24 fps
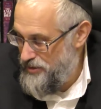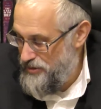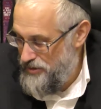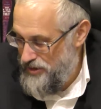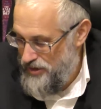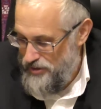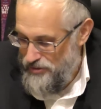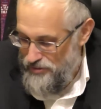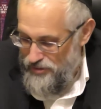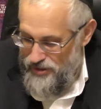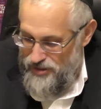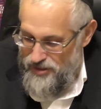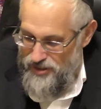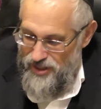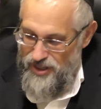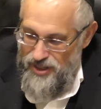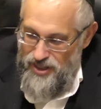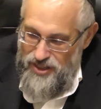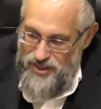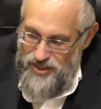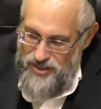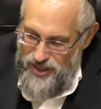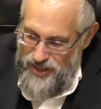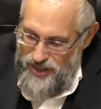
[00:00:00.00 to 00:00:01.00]
own interest,
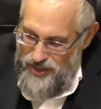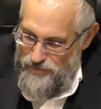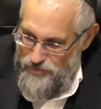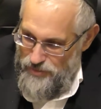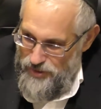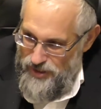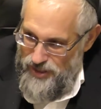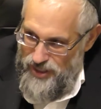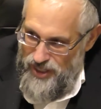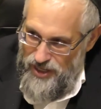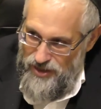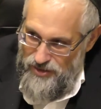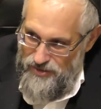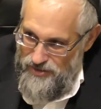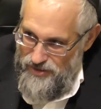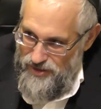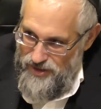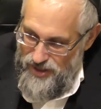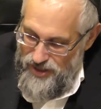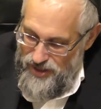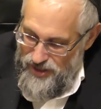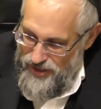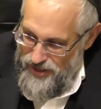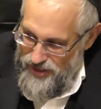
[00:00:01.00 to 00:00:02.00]
they can bring
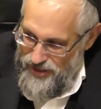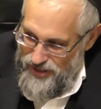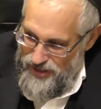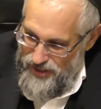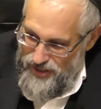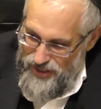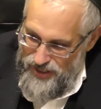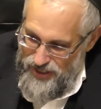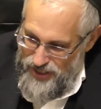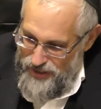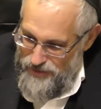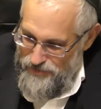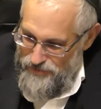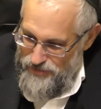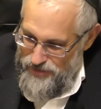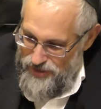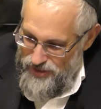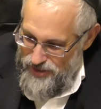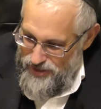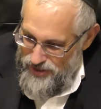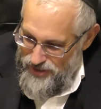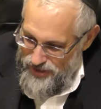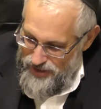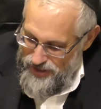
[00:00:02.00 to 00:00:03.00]
down
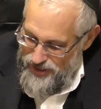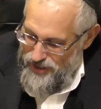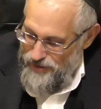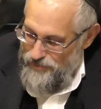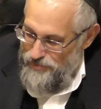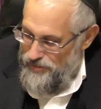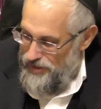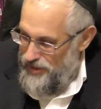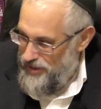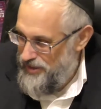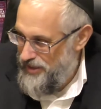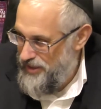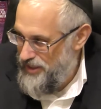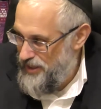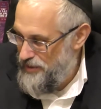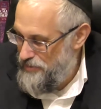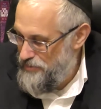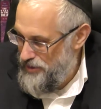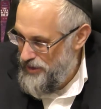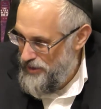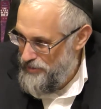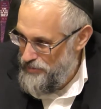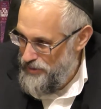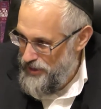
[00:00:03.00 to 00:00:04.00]
him completely.
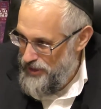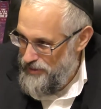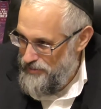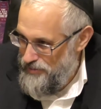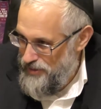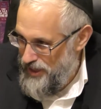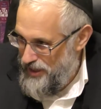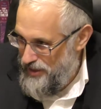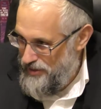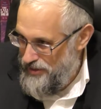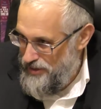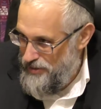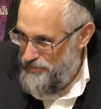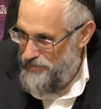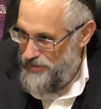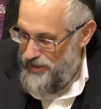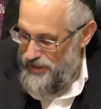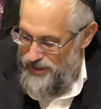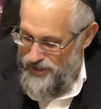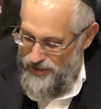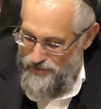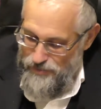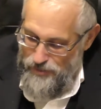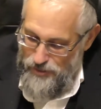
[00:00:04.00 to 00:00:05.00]
They'll bring him down
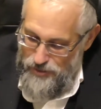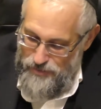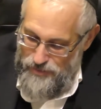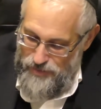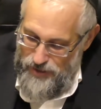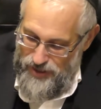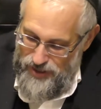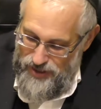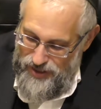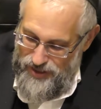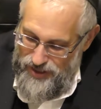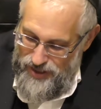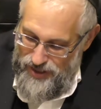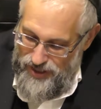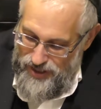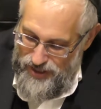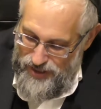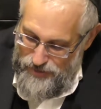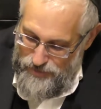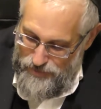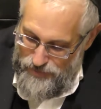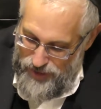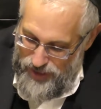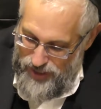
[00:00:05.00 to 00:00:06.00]
completely, both by
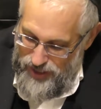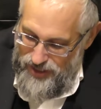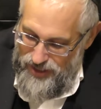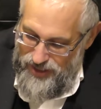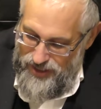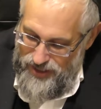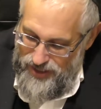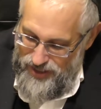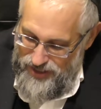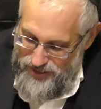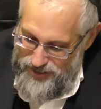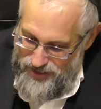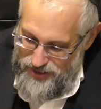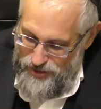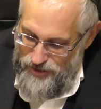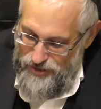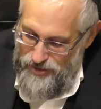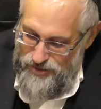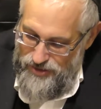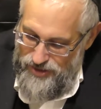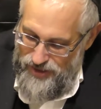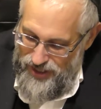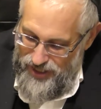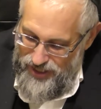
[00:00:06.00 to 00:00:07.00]
body and
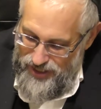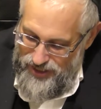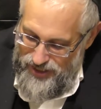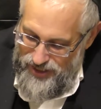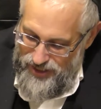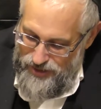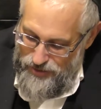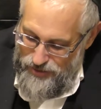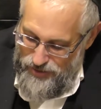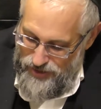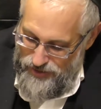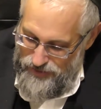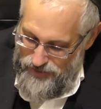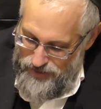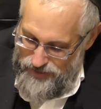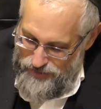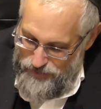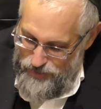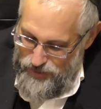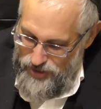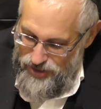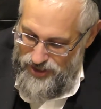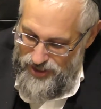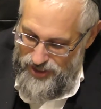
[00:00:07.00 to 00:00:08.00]
soul and all of his
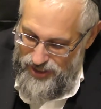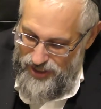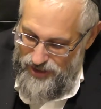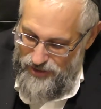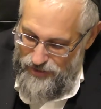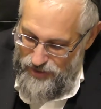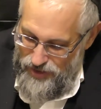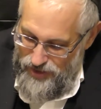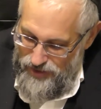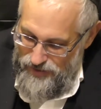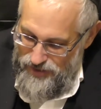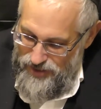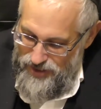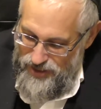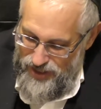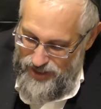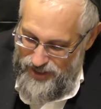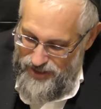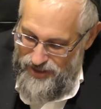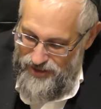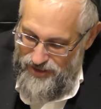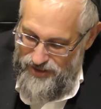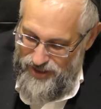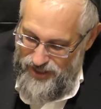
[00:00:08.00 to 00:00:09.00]
fortune and all of his
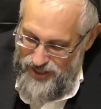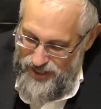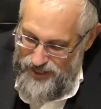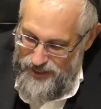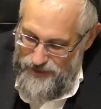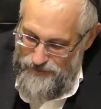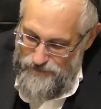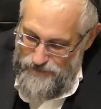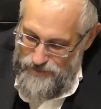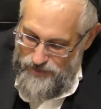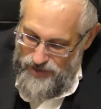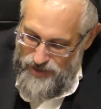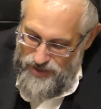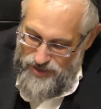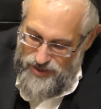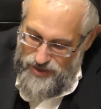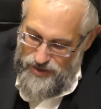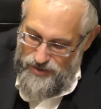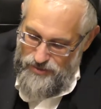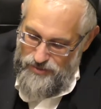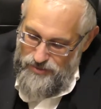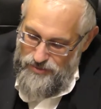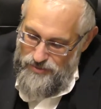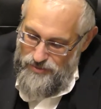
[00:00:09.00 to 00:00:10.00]
honor.
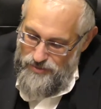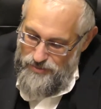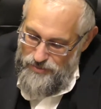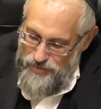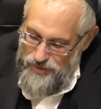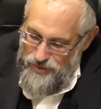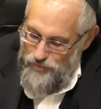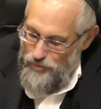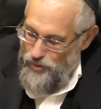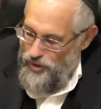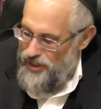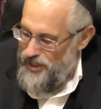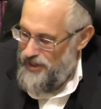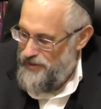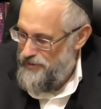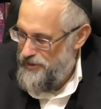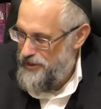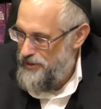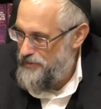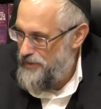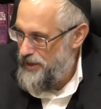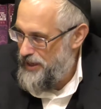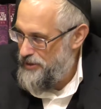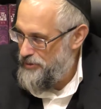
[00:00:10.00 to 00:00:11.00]
So be more
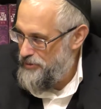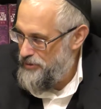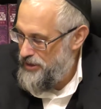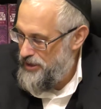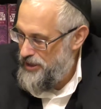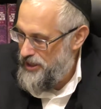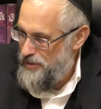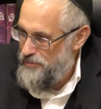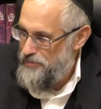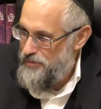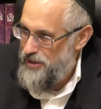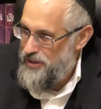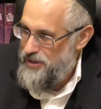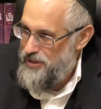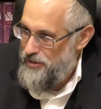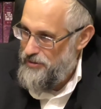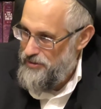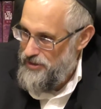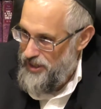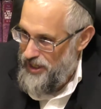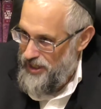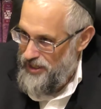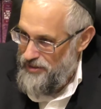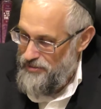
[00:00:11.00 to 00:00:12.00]
careful about who you're going to be
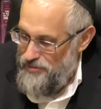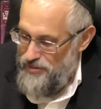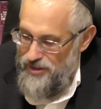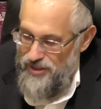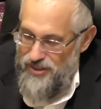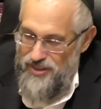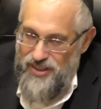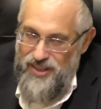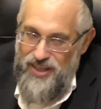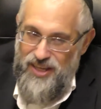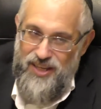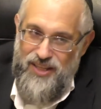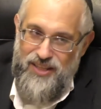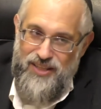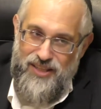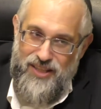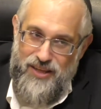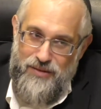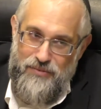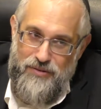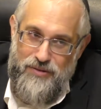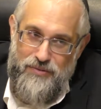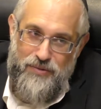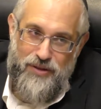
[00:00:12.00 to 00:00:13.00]
associating with
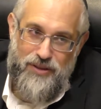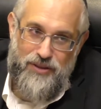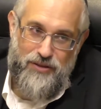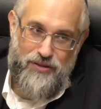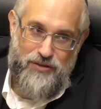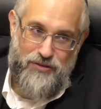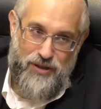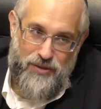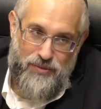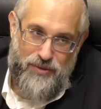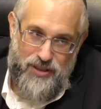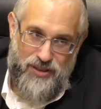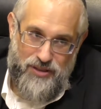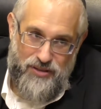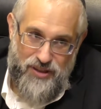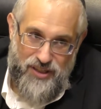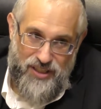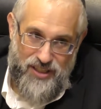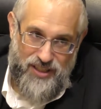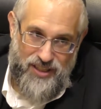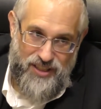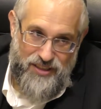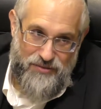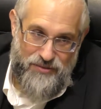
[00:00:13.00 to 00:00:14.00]
than with what you're
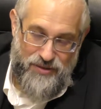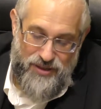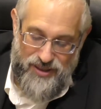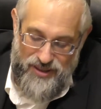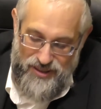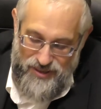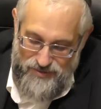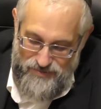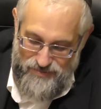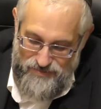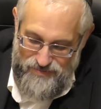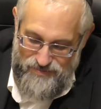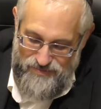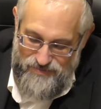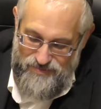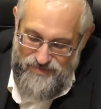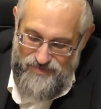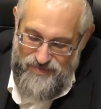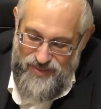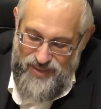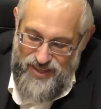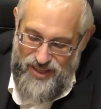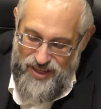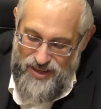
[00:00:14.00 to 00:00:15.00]
eating and drinking.
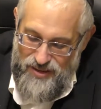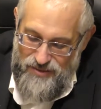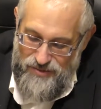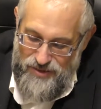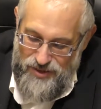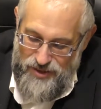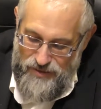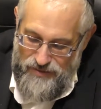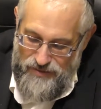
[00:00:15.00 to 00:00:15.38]
Very